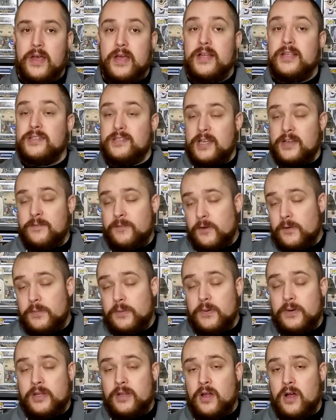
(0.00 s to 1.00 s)
It stayed for a
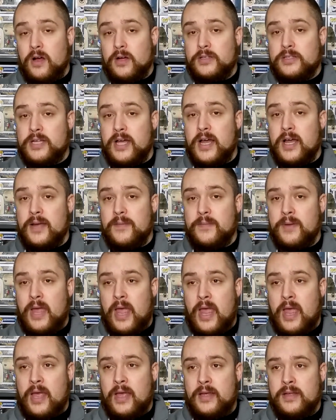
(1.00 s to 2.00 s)
pretty long time
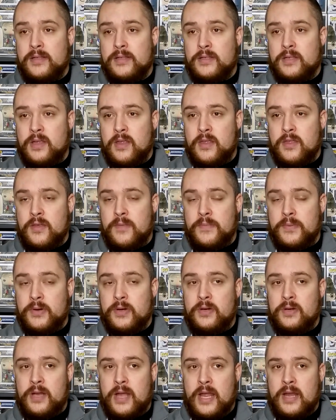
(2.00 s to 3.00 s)
and the
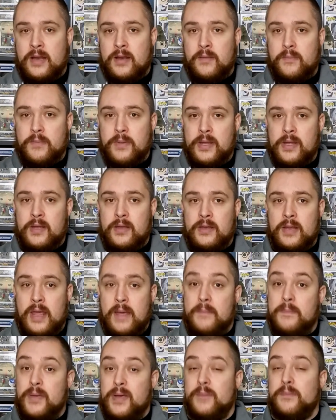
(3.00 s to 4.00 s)
bird ended up being
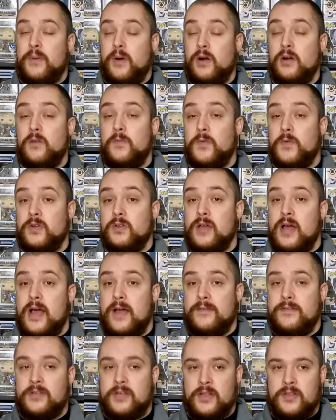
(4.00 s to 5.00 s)
a big part of their
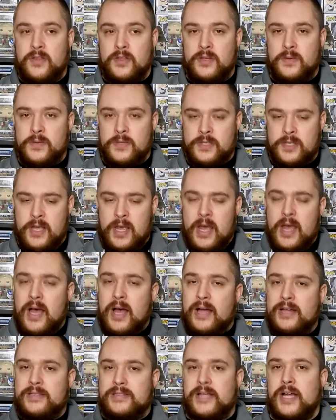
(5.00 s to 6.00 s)
lives. So I thought that was
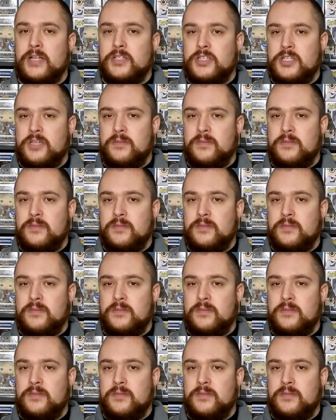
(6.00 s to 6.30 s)
a touching